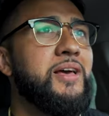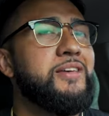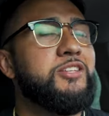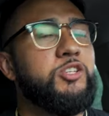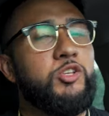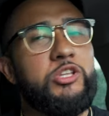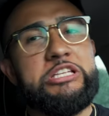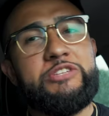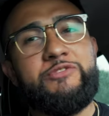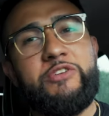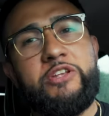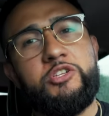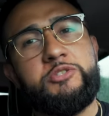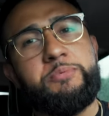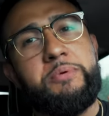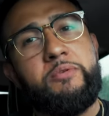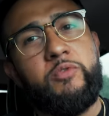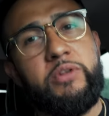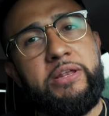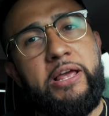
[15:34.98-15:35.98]
So this video is
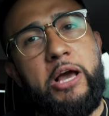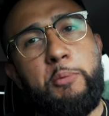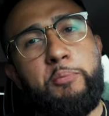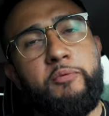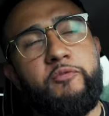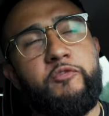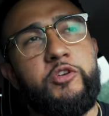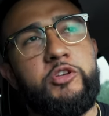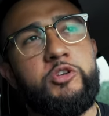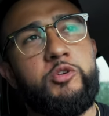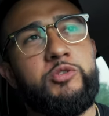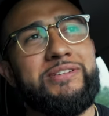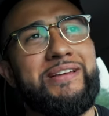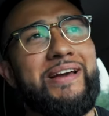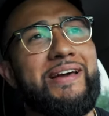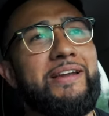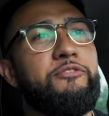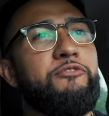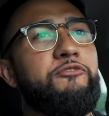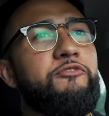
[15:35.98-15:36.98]
gonna be really helpful for you to
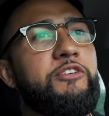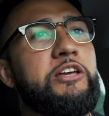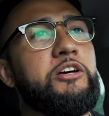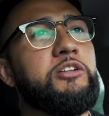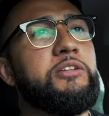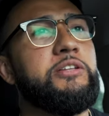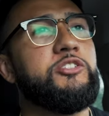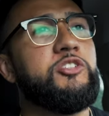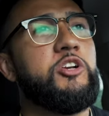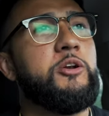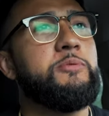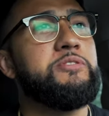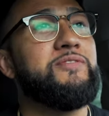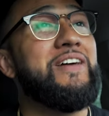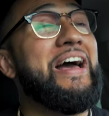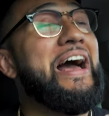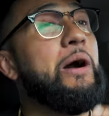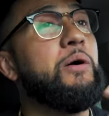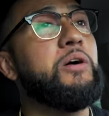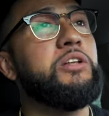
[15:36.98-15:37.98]
kind of feel in terms of
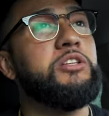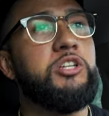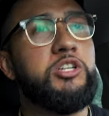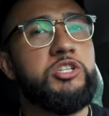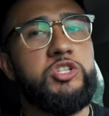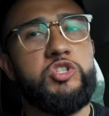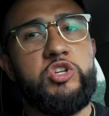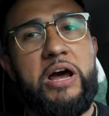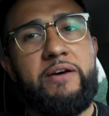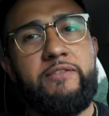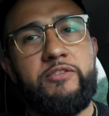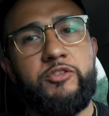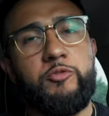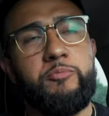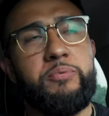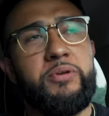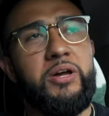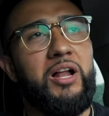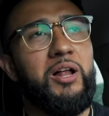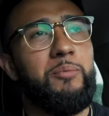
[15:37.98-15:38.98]
how it looks driving through
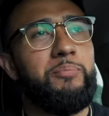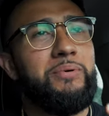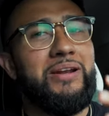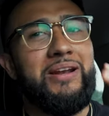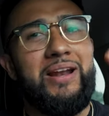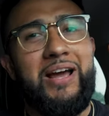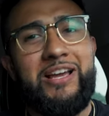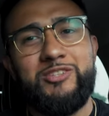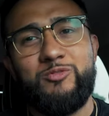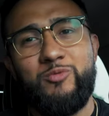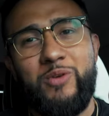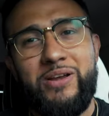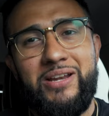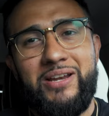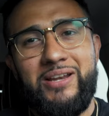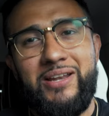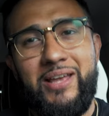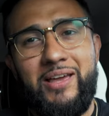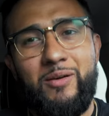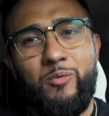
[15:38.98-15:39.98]
Puyallup on a nice
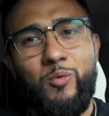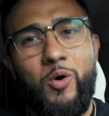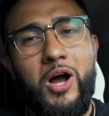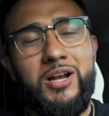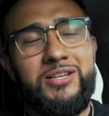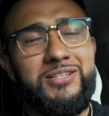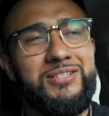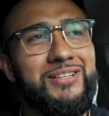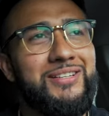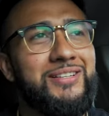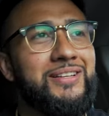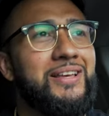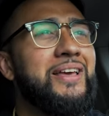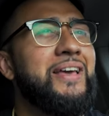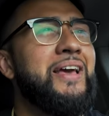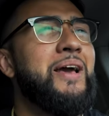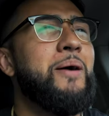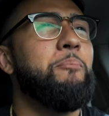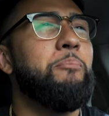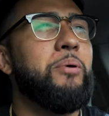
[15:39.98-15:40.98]
rainy day in Washington,
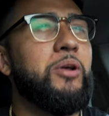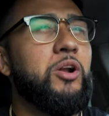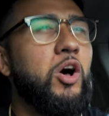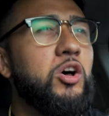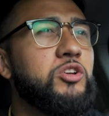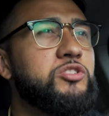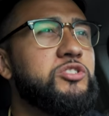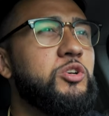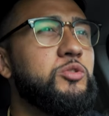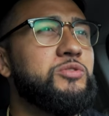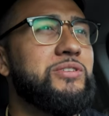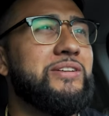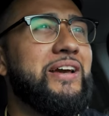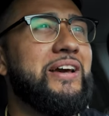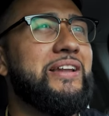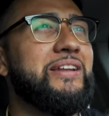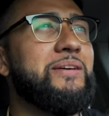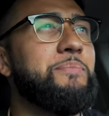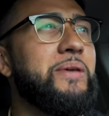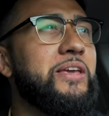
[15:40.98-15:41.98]
but also to
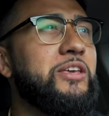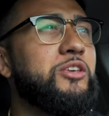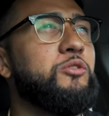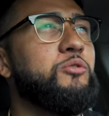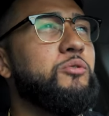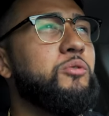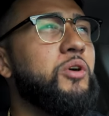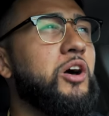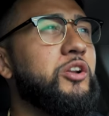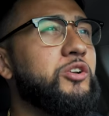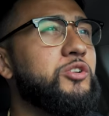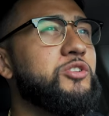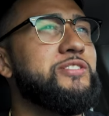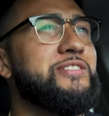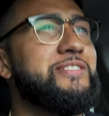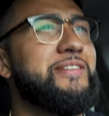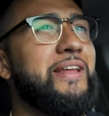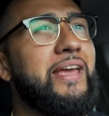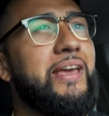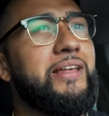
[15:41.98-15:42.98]
kind of make you
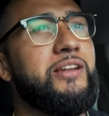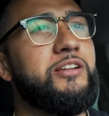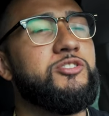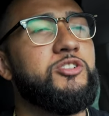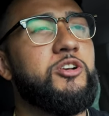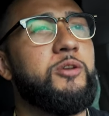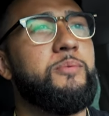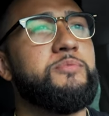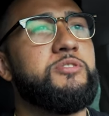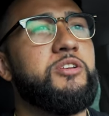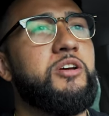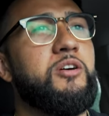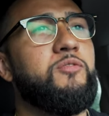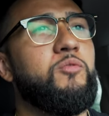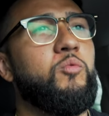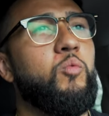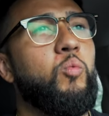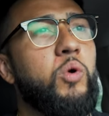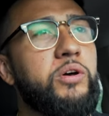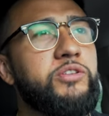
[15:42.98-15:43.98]
understand in terms
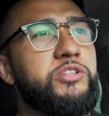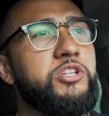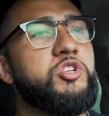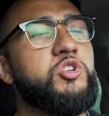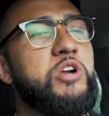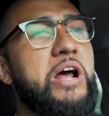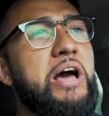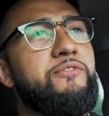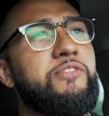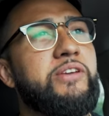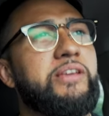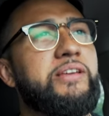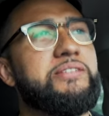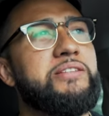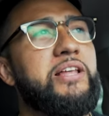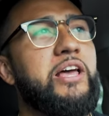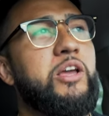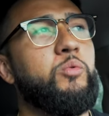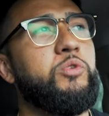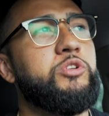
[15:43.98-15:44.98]
of what the traffic is
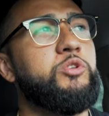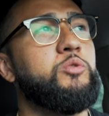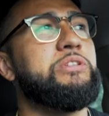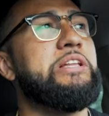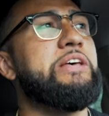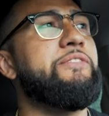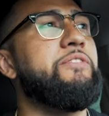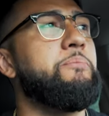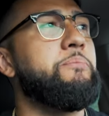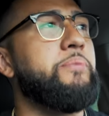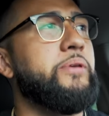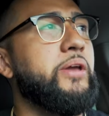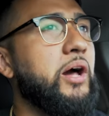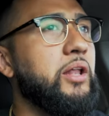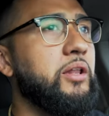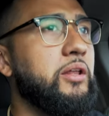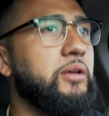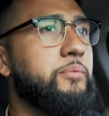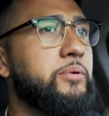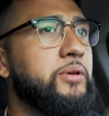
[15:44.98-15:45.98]
like when you live in
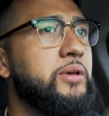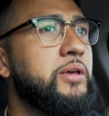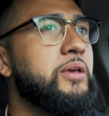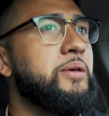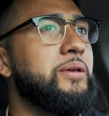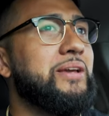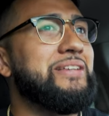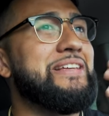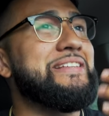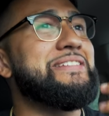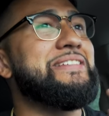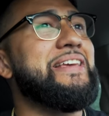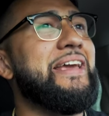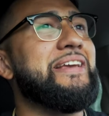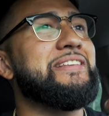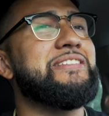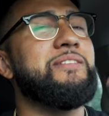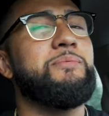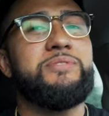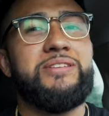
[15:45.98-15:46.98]
Puyallup. Because it
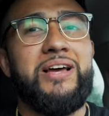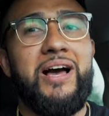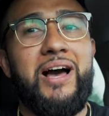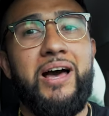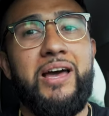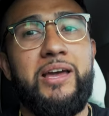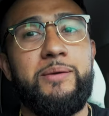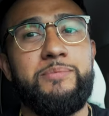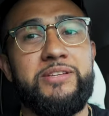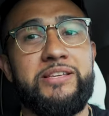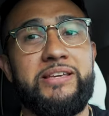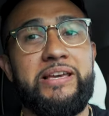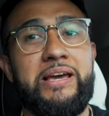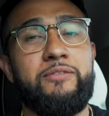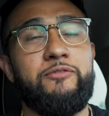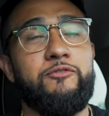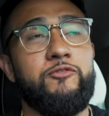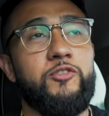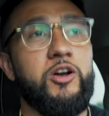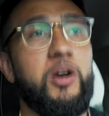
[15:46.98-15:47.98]
takes some time to
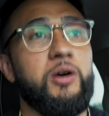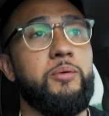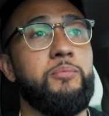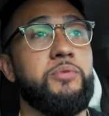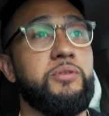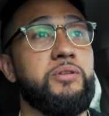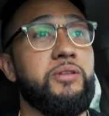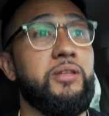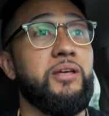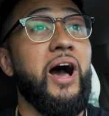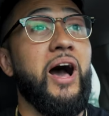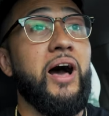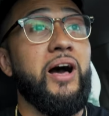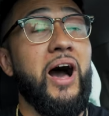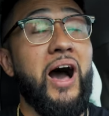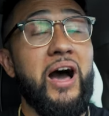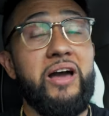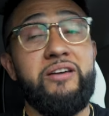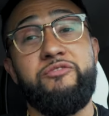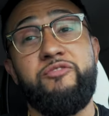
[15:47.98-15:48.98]
get from
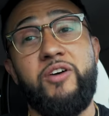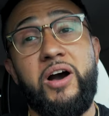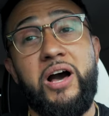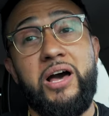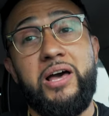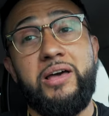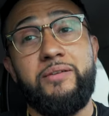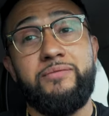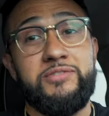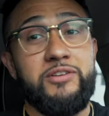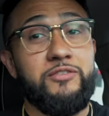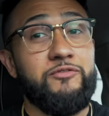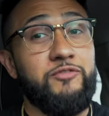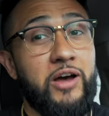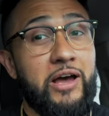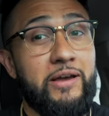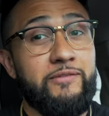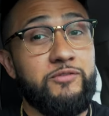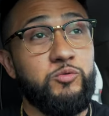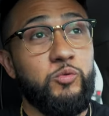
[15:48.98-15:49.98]
I-5 to
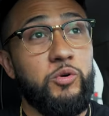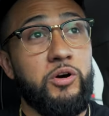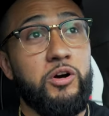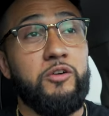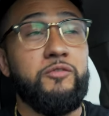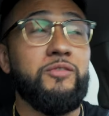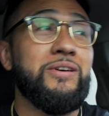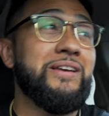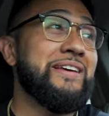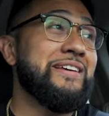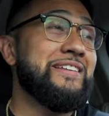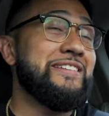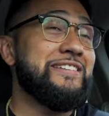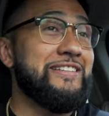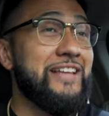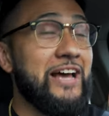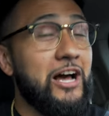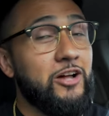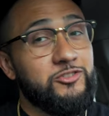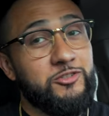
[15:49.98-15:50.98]
512
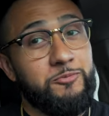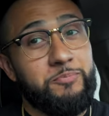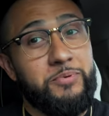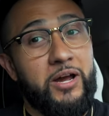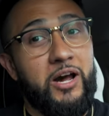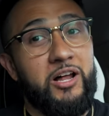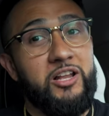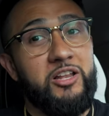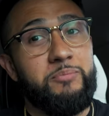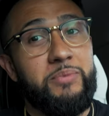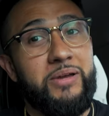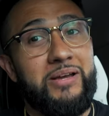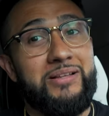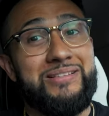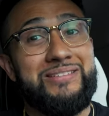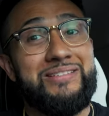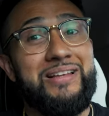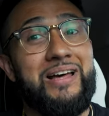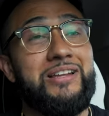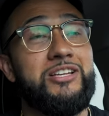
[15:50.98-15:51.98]
down to Puyallup
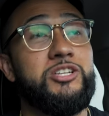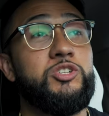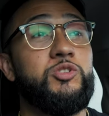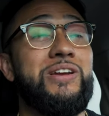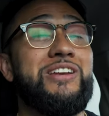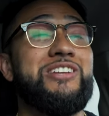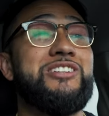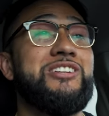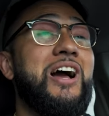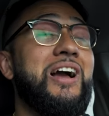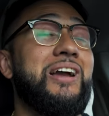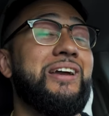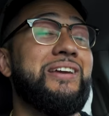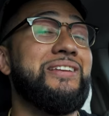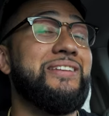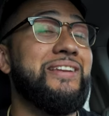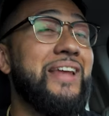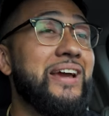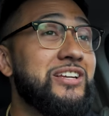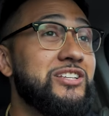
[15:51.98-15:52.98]
because it's not a straight shot
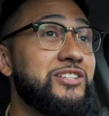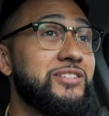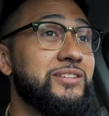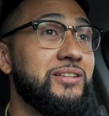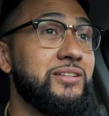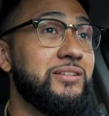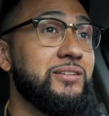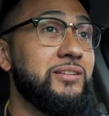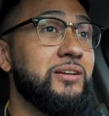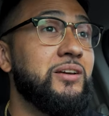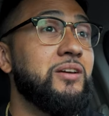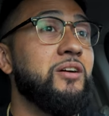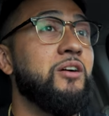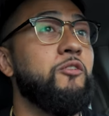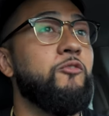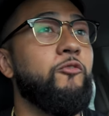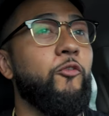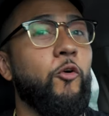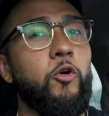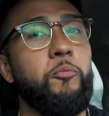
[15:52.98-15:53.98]
connection
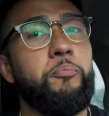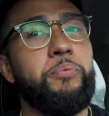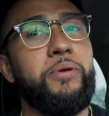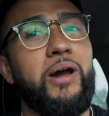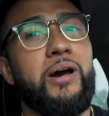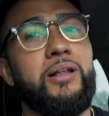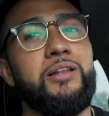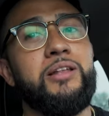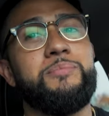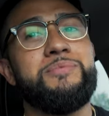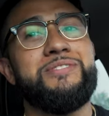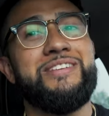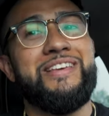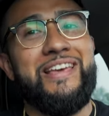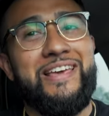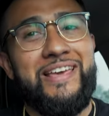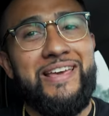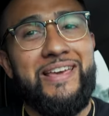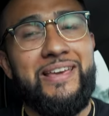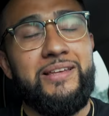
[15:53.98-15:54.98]
for Puyallup to
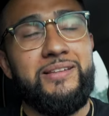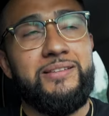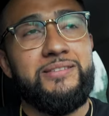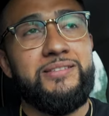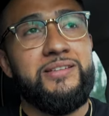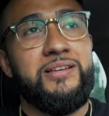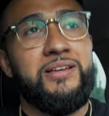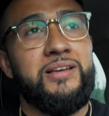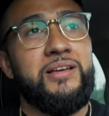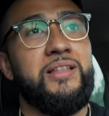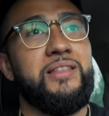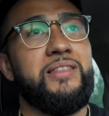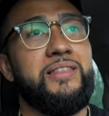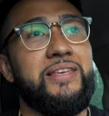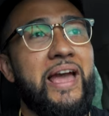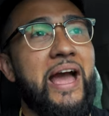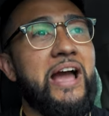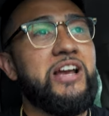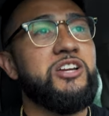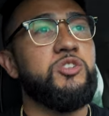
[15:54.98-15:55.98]
hit
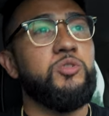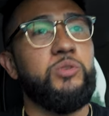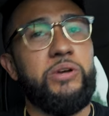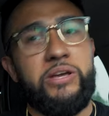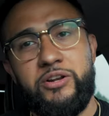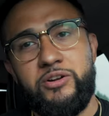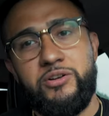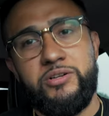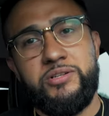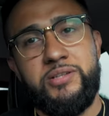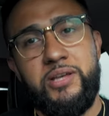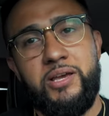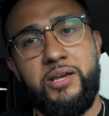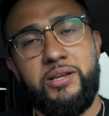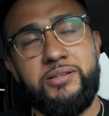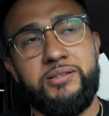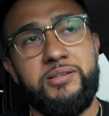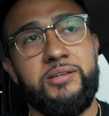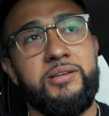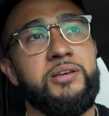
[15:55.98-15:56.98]
the actual interstate.